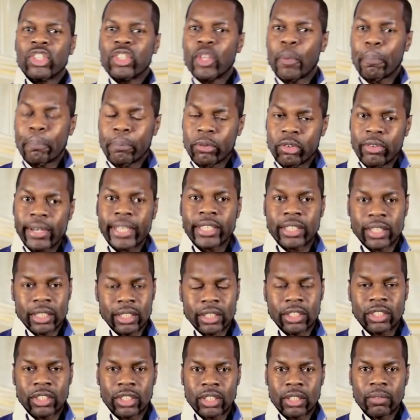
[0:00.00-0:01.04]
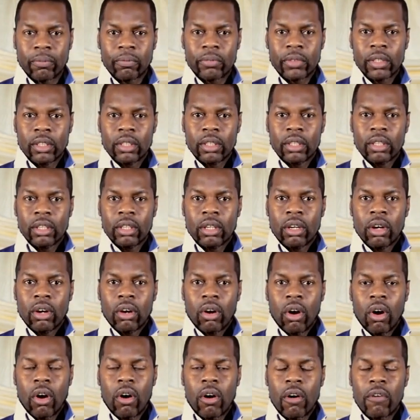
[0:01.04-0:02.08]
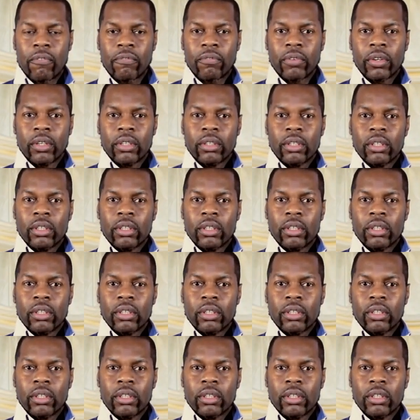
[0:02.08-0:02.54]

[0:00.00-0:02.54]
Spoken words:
of the presence of